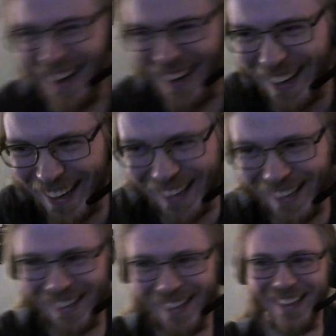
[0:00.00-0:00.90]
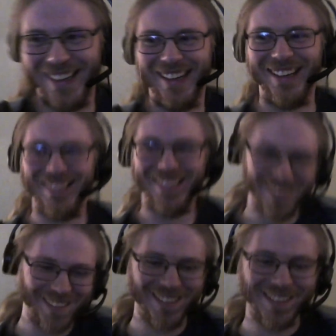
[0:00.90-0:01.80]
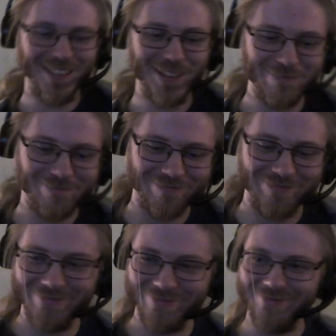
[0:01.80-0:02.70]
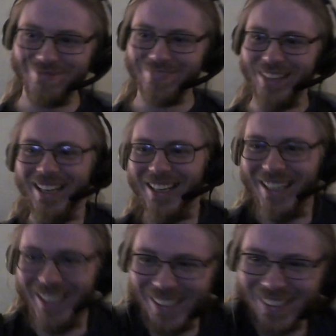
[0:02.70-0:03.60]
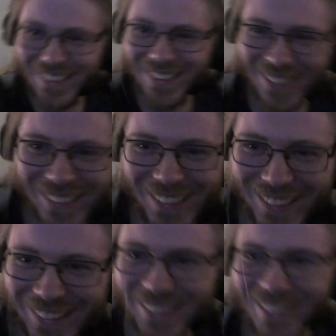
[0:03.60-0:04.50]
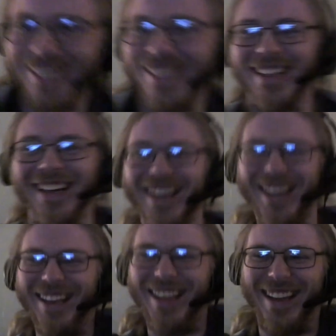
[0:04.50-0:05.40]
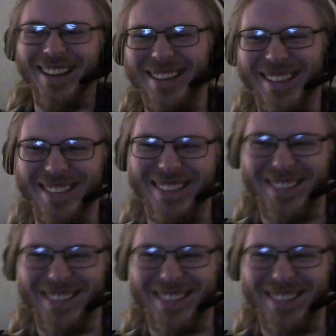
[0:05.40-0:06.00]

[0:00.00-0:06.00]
how they get down New Jersey, dude. They just pull the duck out of their backpack and just start